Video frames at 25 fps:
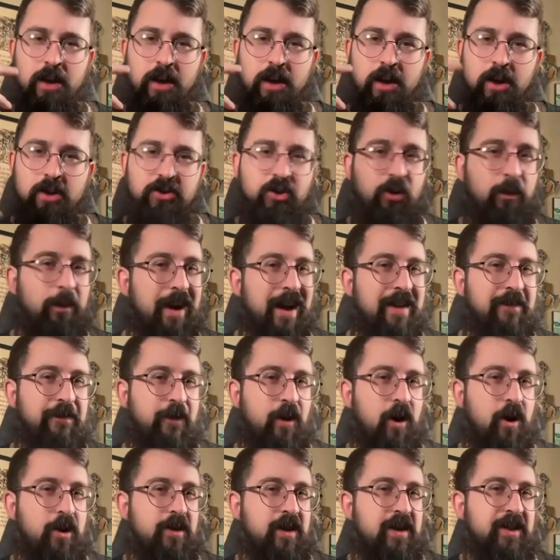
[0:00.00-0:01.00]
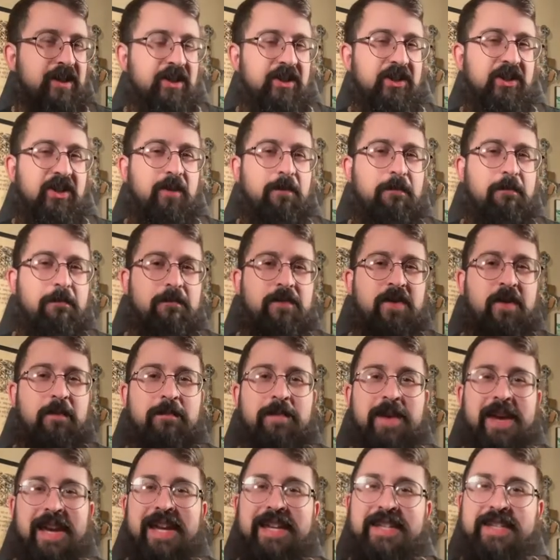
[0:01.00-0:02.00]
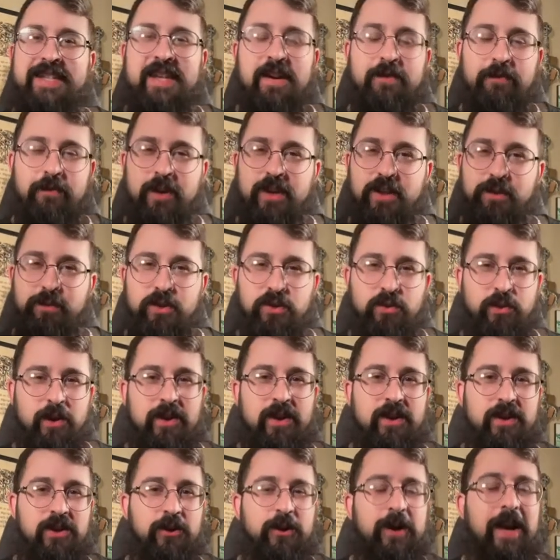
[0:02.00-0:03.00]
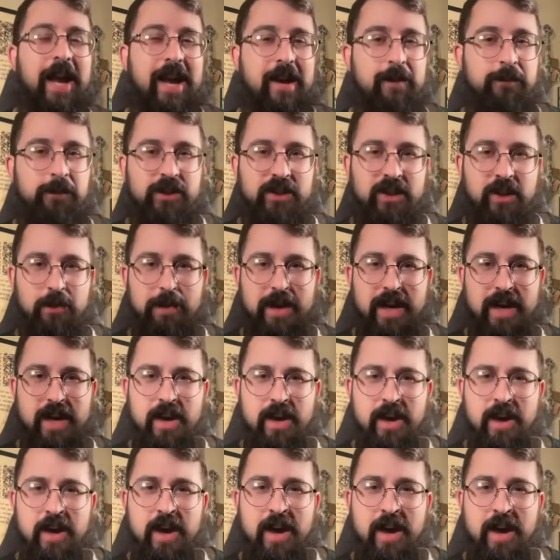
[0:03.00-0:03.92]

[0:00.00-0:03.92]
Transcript: So by far, this is the, the biggest difference between the two games to me.